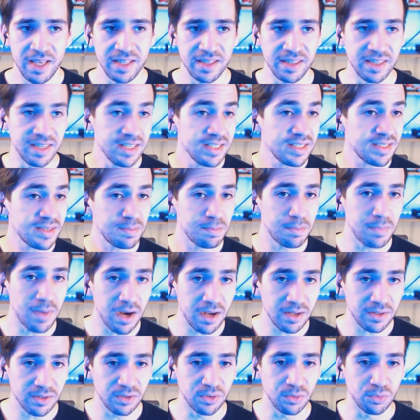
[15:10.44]
This
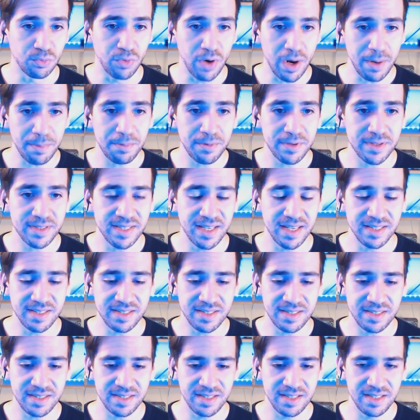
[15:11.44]
model
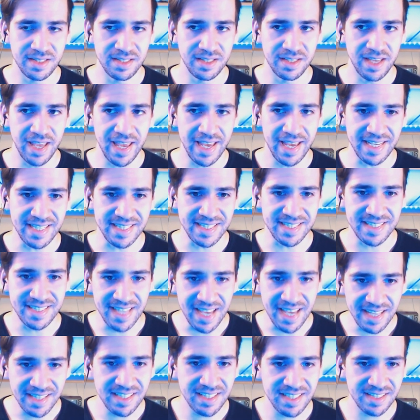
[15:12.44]
represents the
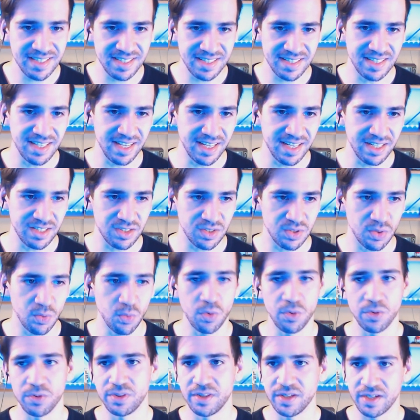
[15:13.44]
extended state
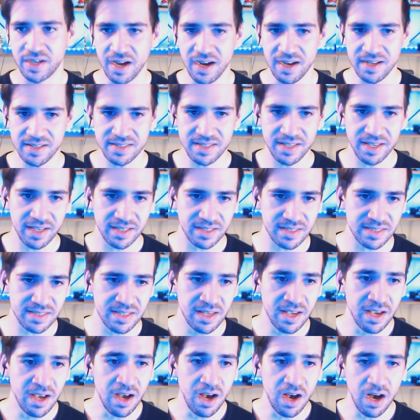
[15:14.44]
or the
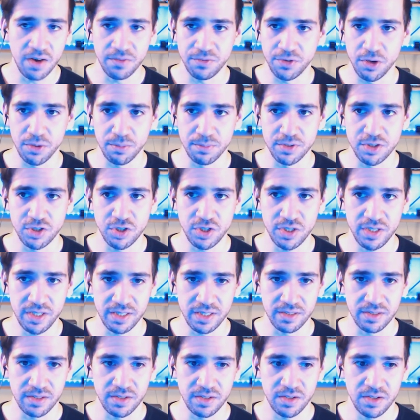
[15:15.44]
context of your
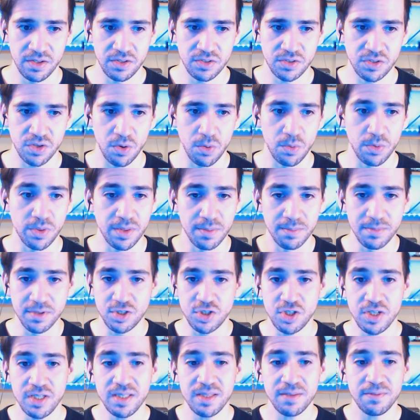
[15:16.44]
machine. So the
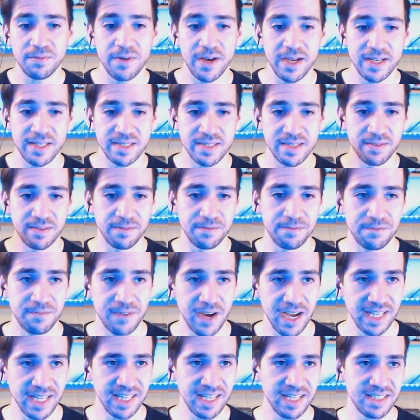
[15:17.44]
machine defines the
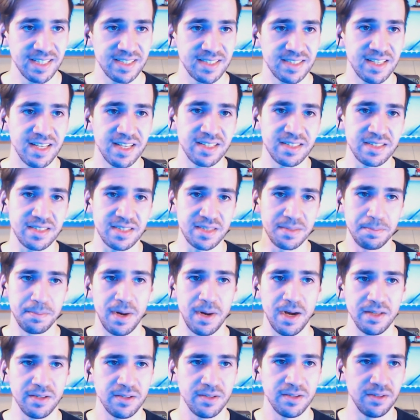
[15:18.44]
finite states. The
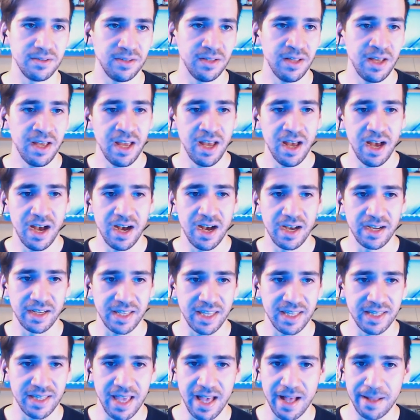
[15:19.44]
model uh,
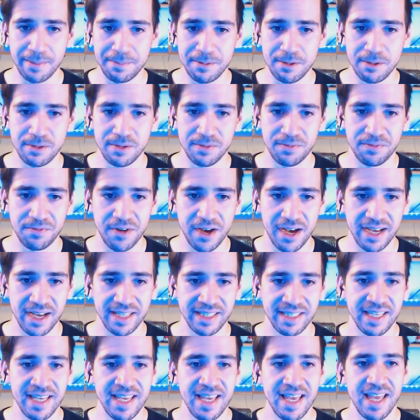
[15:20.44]
can help you
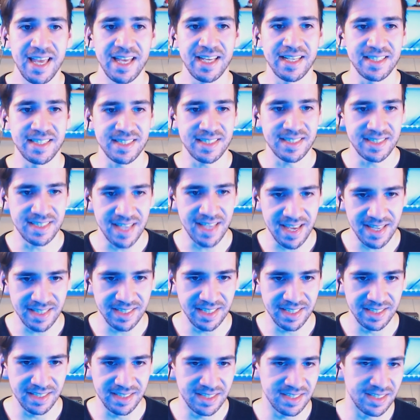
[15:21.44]
define
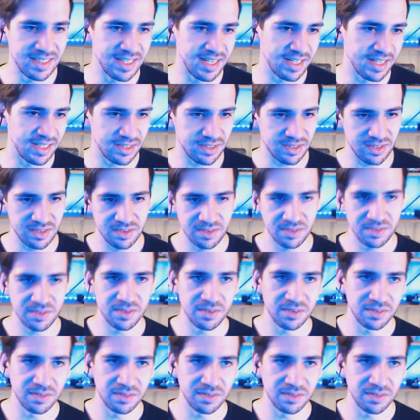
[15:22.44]
extended states